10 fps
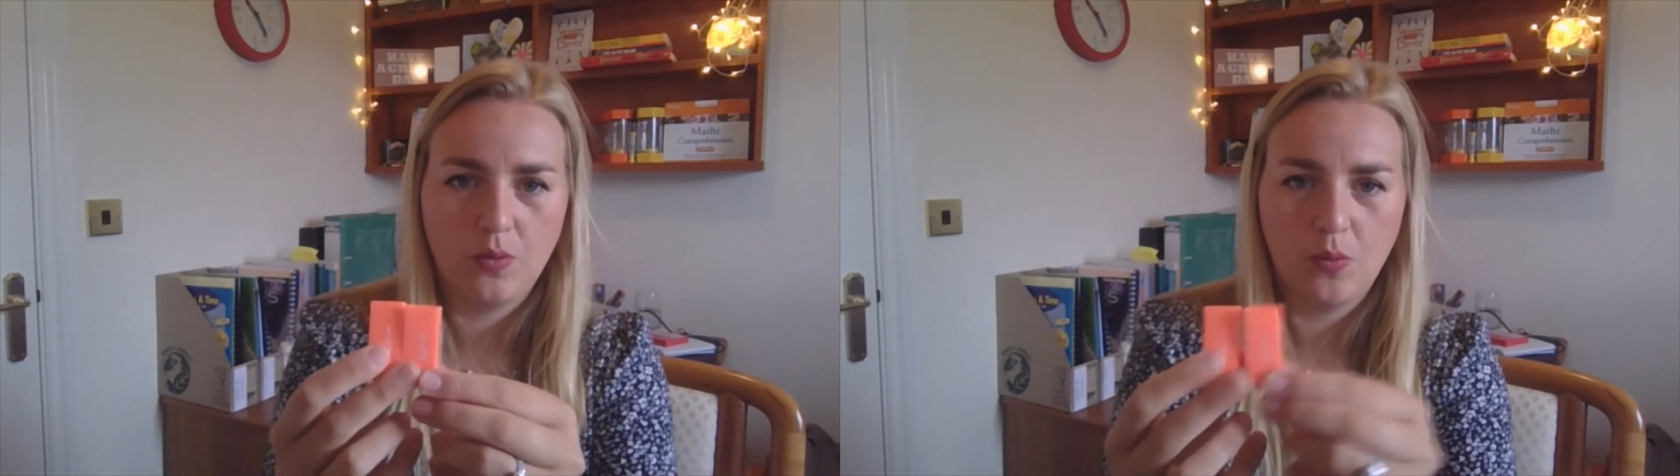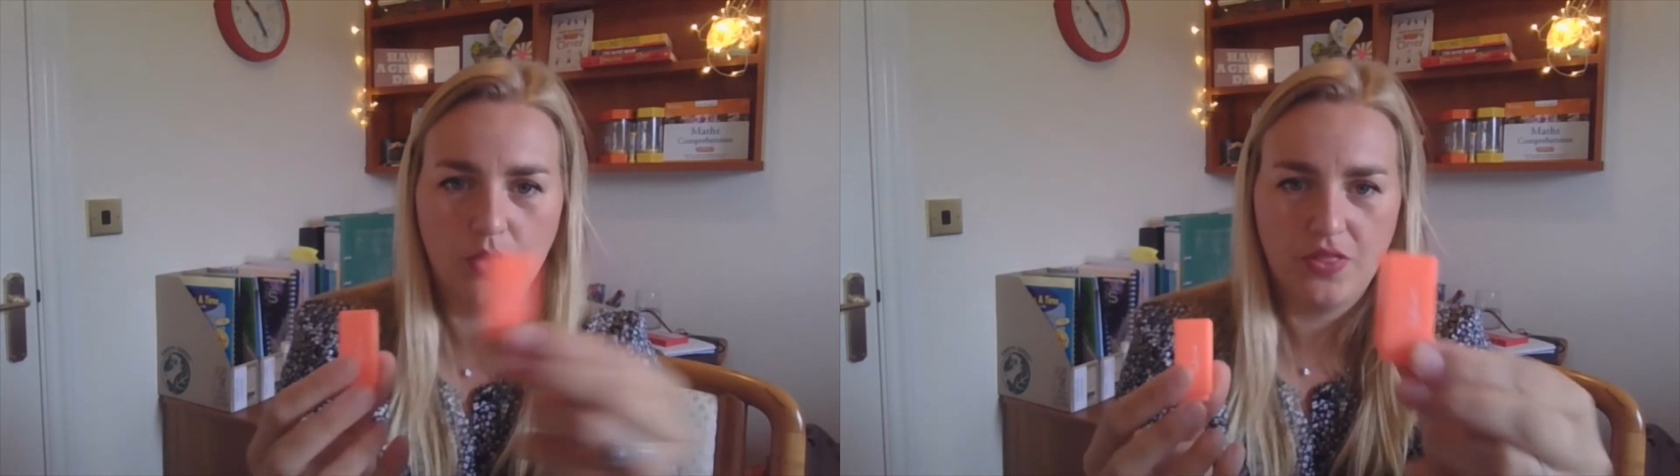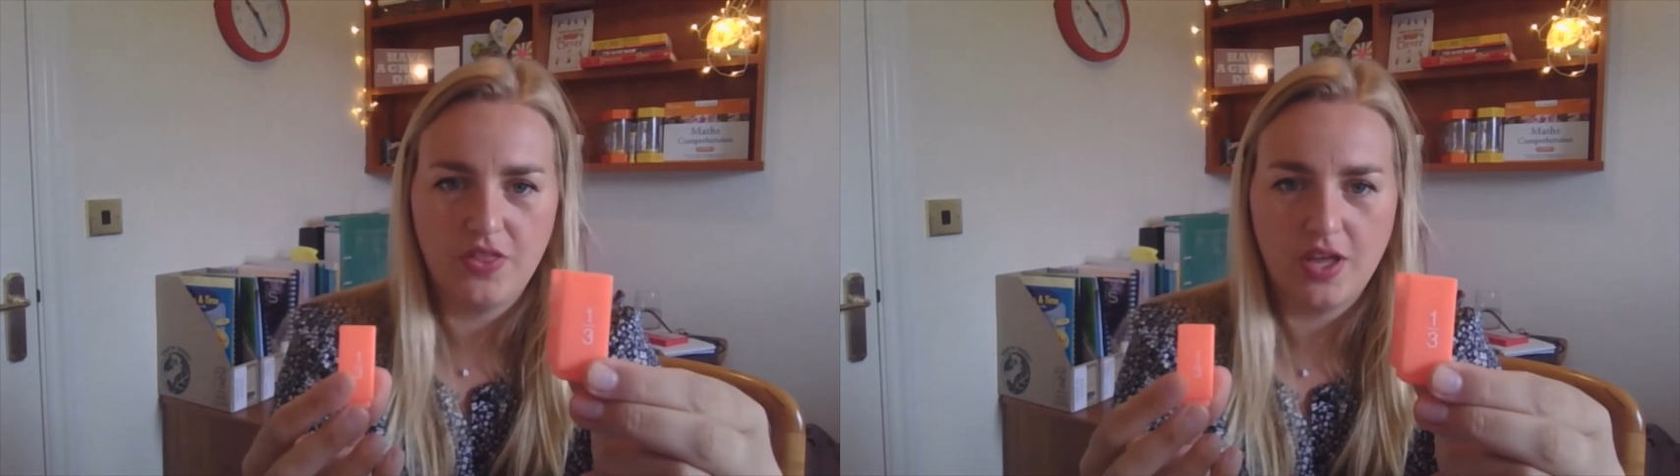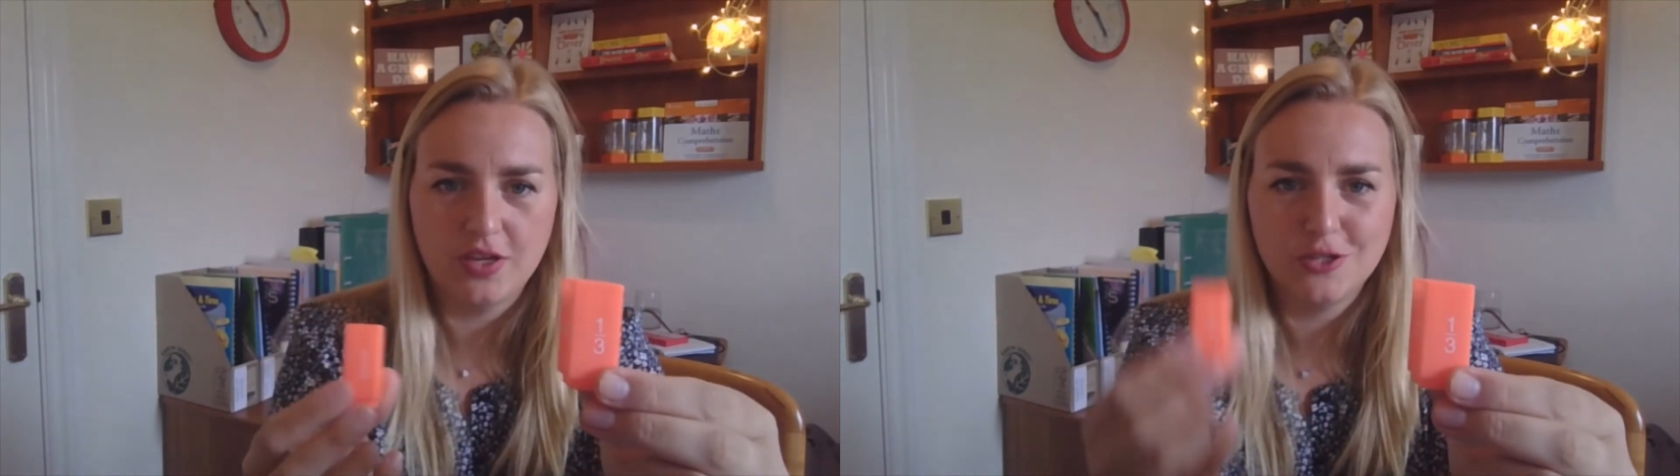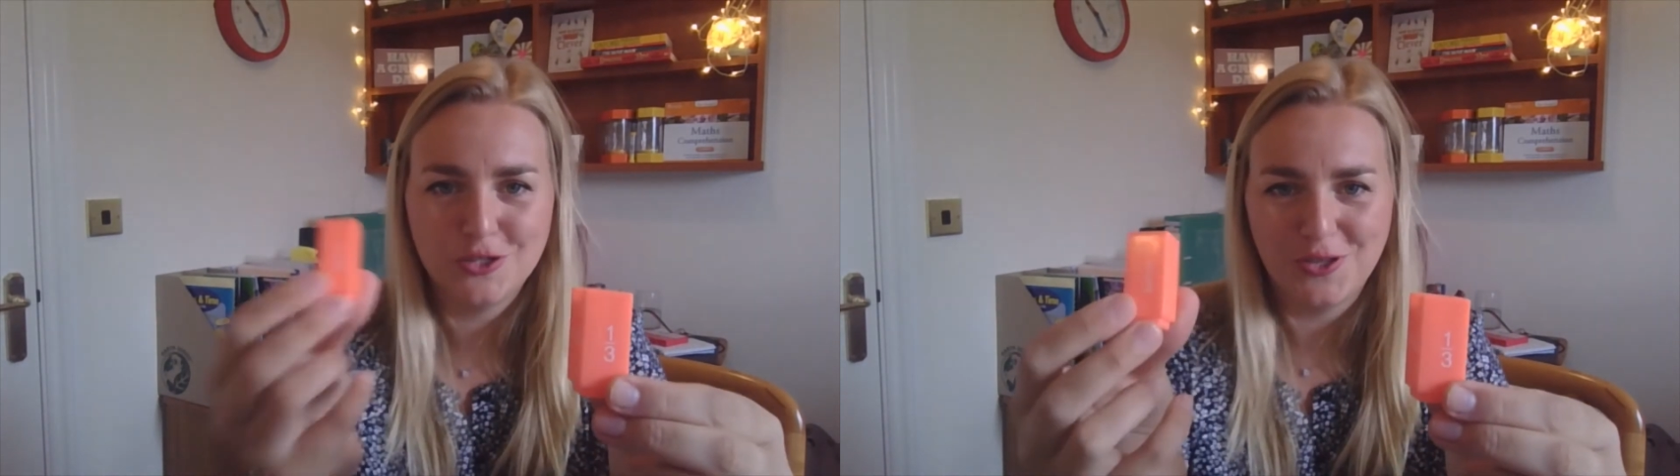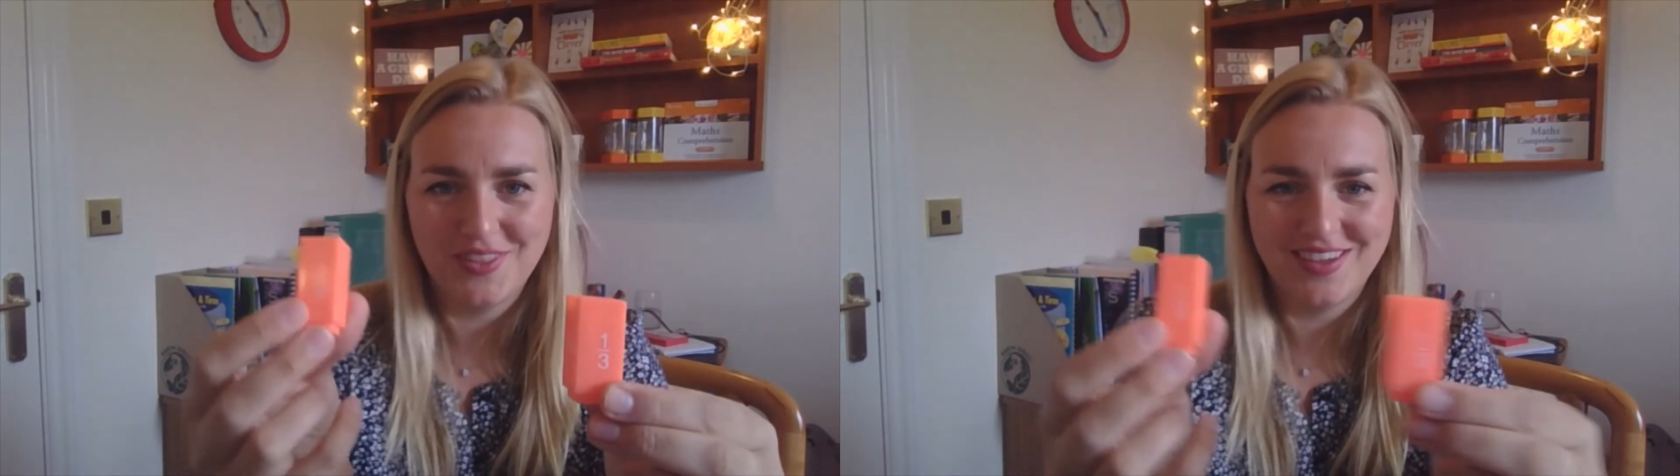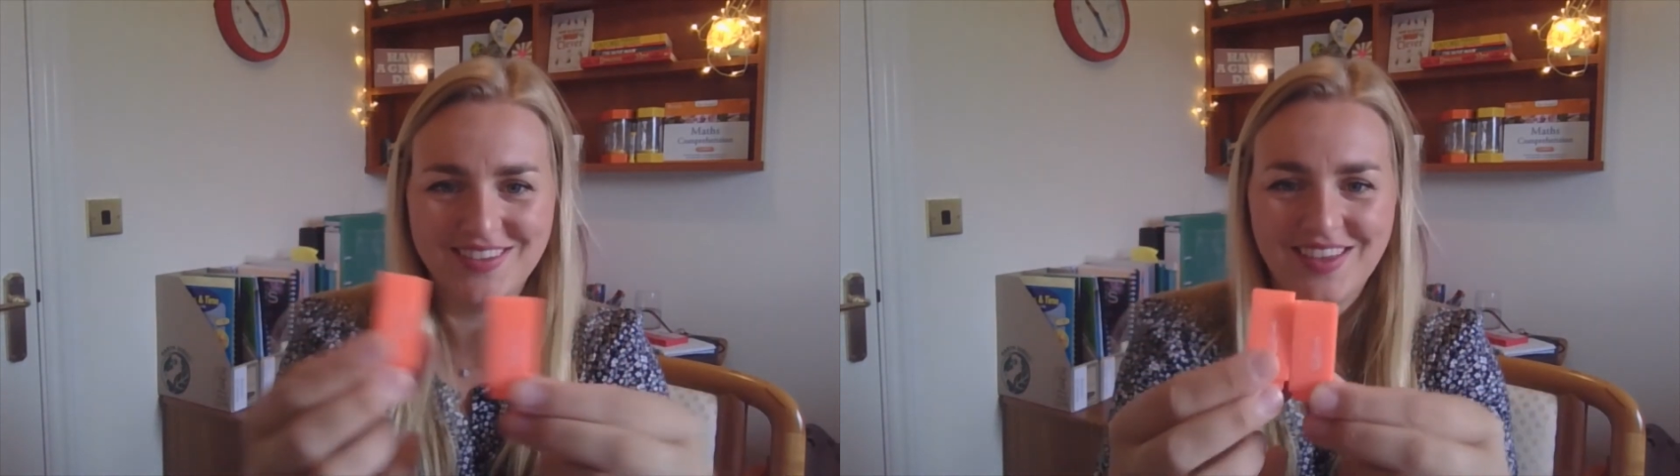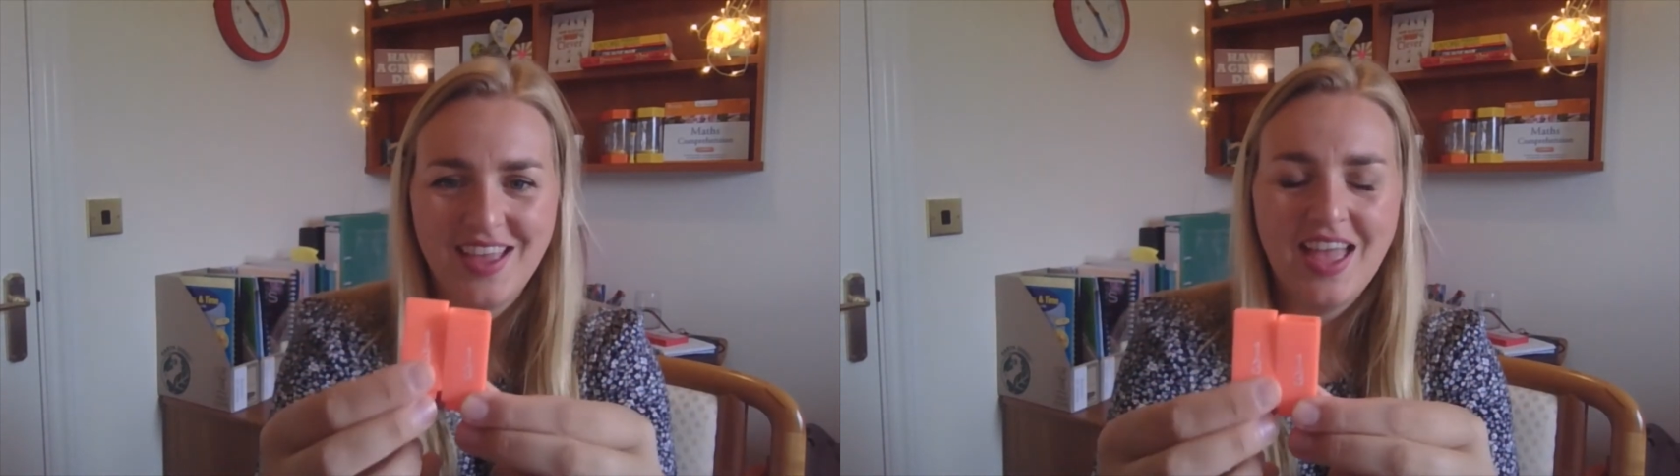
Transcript: 1 third, 2 thirds,